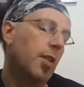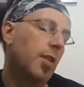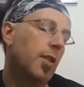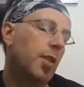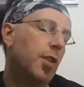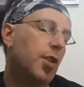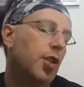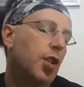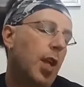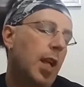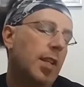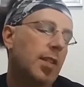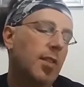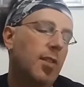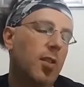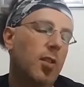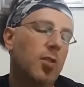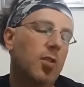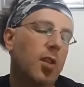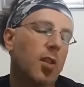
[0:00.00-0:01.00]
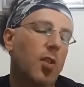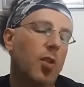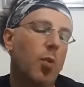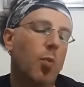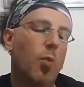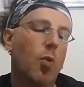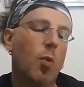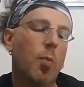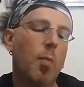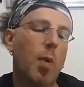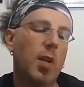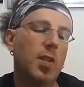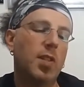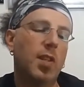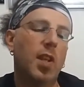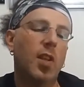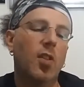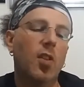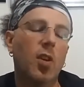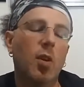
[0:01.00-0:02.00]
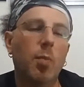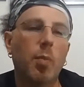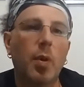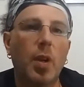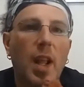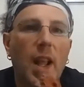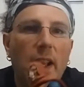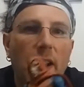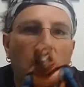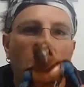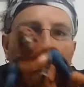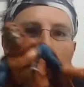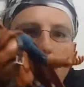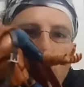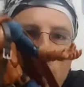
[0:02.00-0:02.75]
The chest looks a little more muscular, but that could